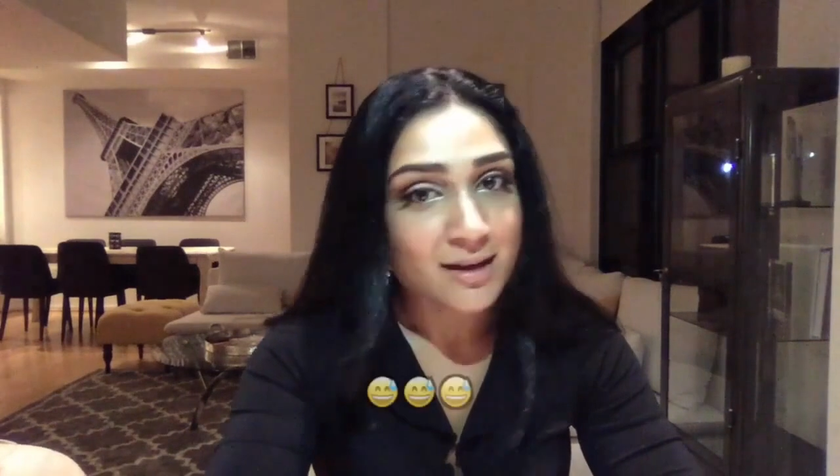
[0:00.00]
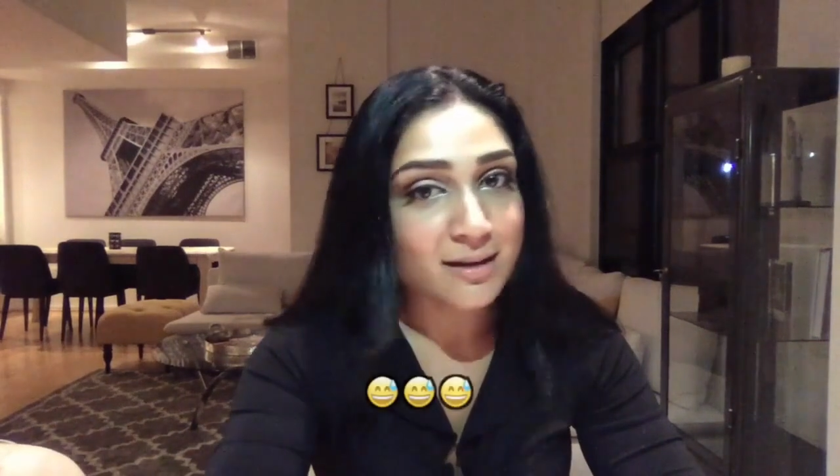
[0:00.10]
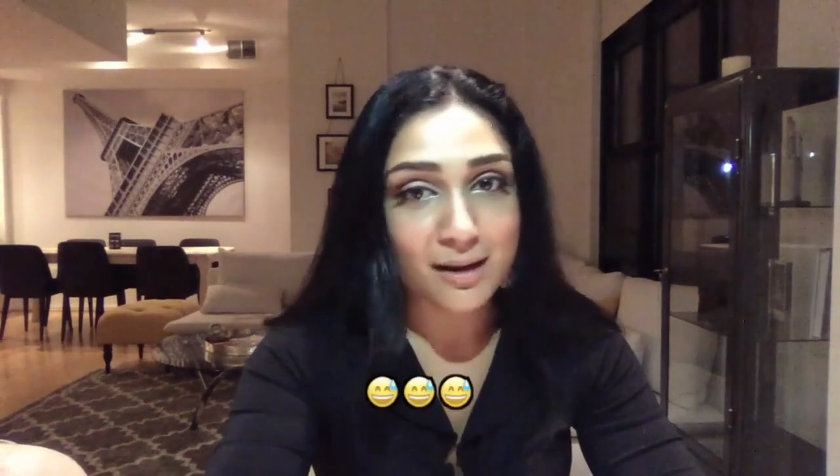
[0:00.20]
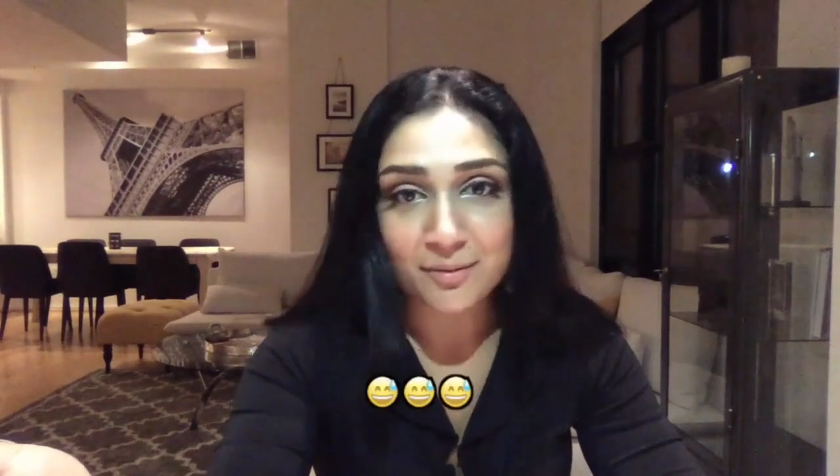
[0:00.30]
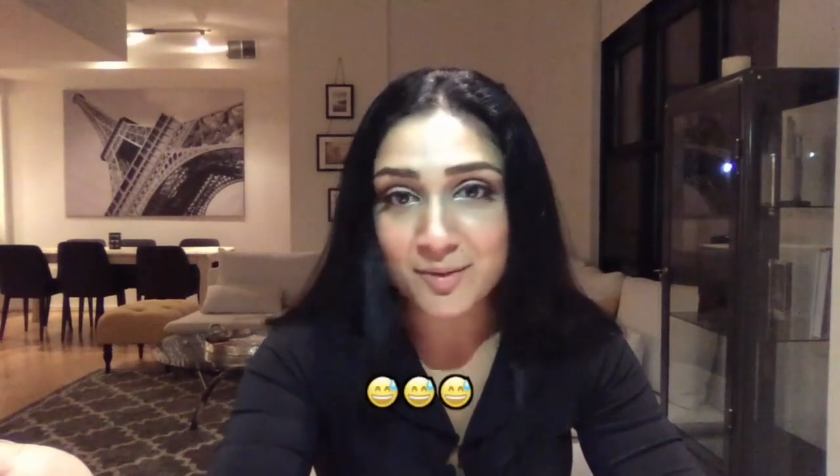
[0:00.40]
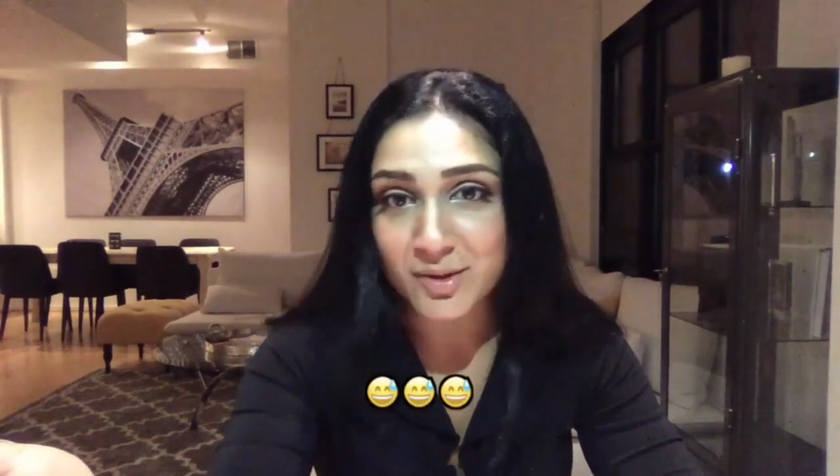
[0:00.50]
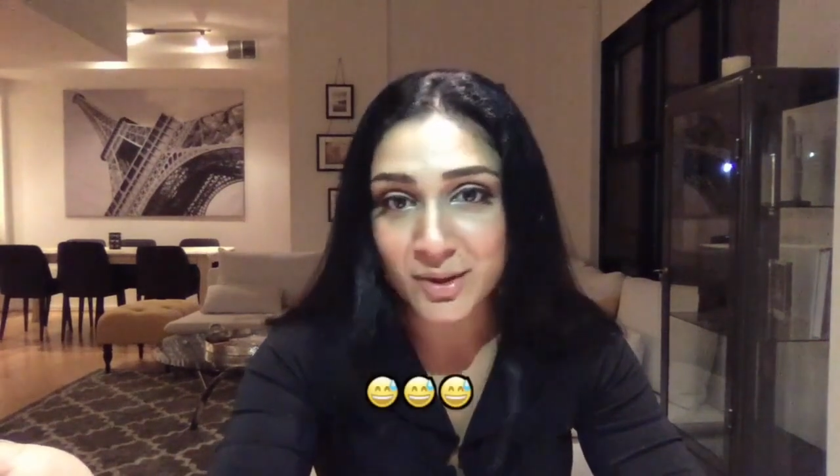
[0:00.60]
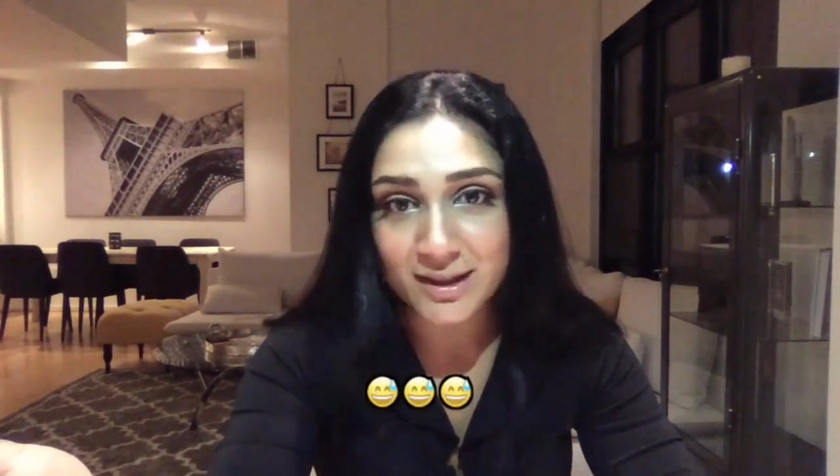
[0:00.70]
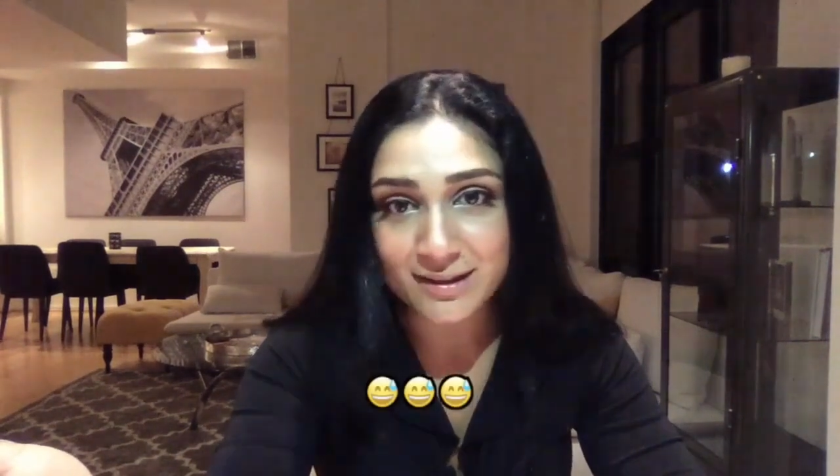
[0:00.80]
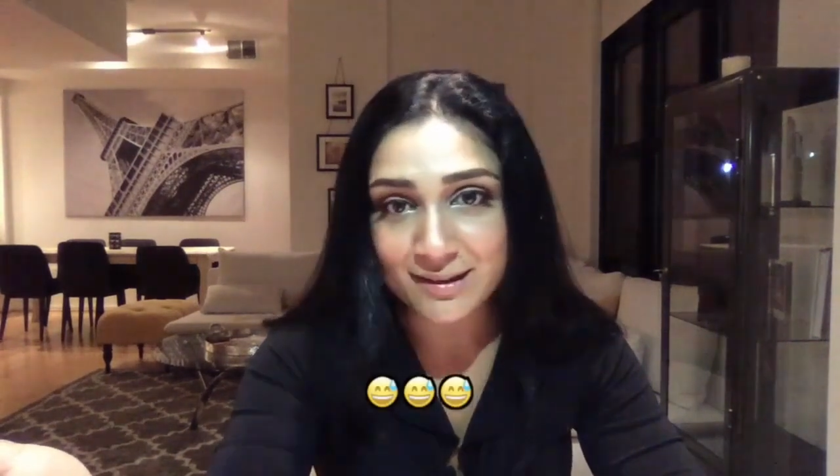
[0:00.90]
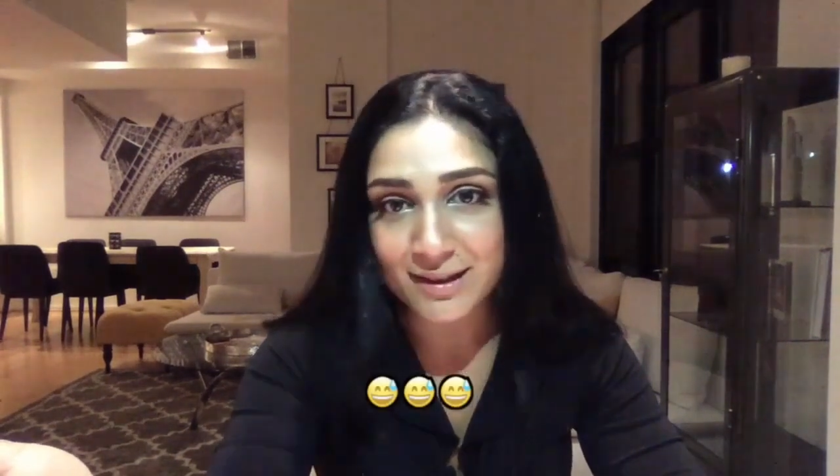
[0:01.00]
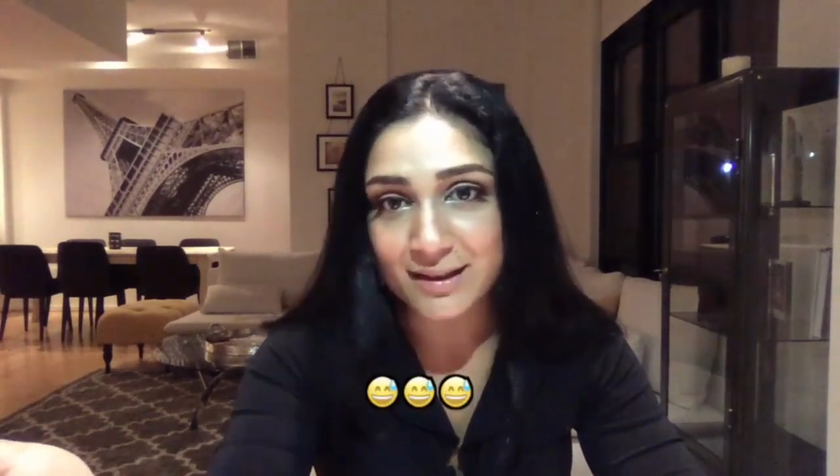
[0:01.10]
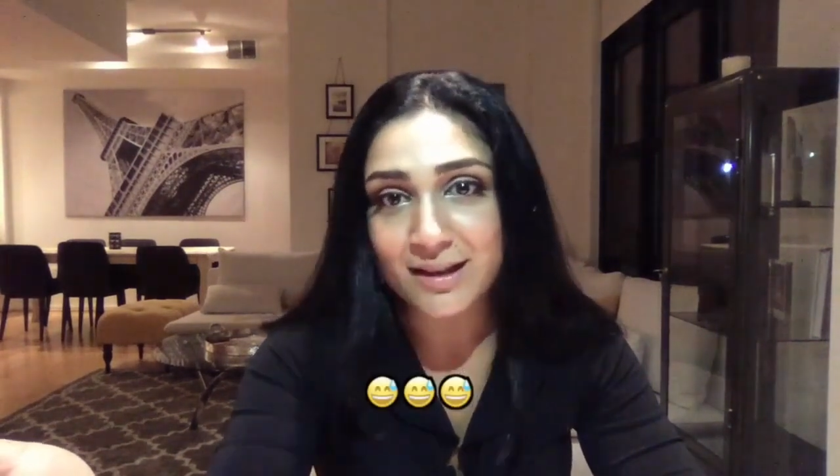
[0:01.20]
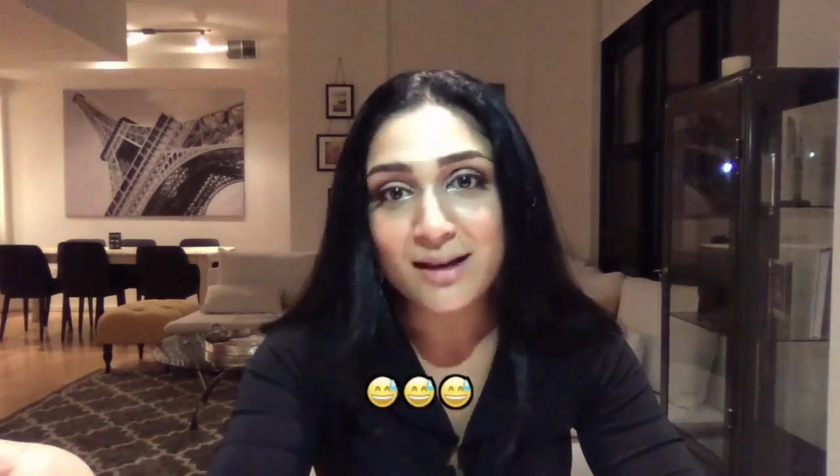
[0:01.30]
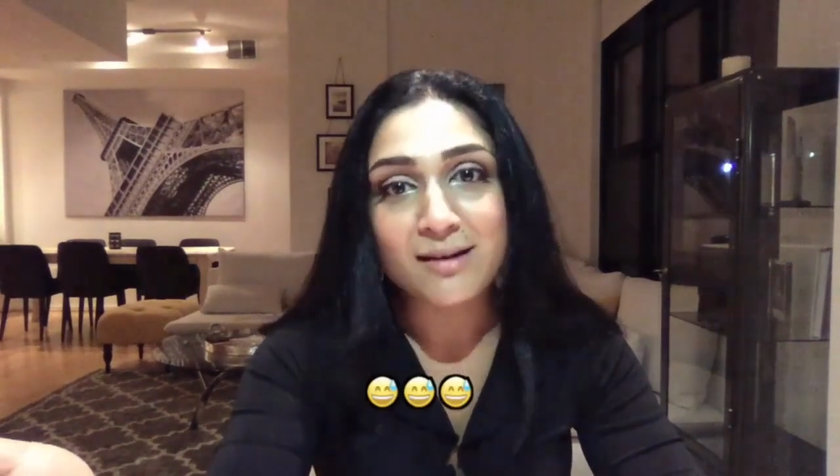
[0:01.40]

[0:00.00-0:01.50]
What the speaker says: not from the toilet seat,